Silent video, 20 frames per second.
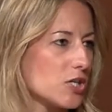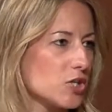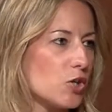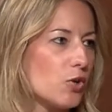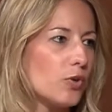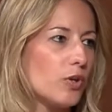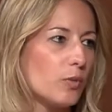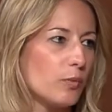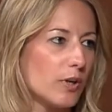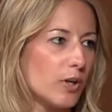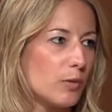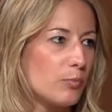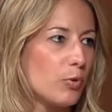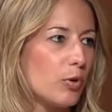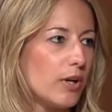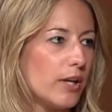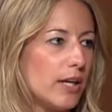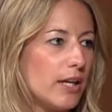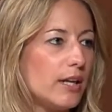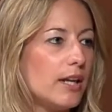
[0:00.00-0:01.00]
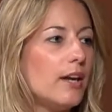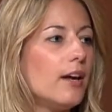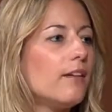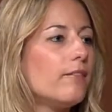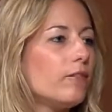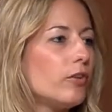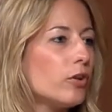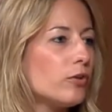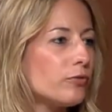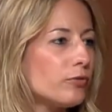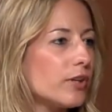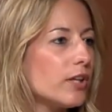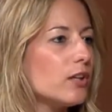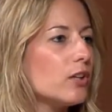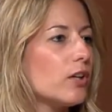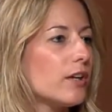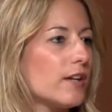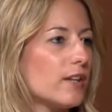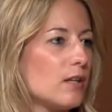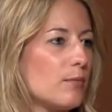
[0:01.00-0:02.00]
don't know where to put it. Feel free to
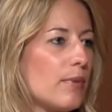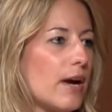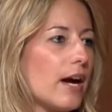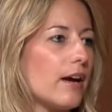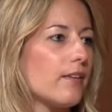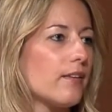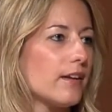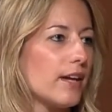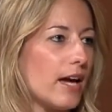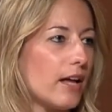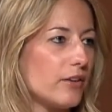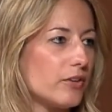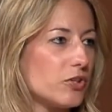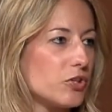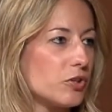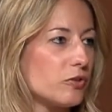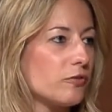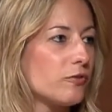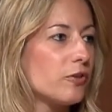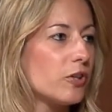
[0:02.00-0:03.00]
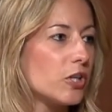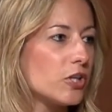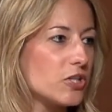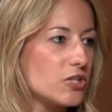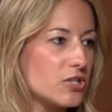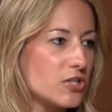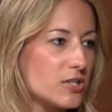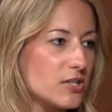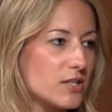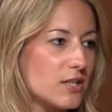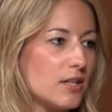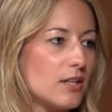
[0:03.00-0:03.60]
look in the back of the calendar first.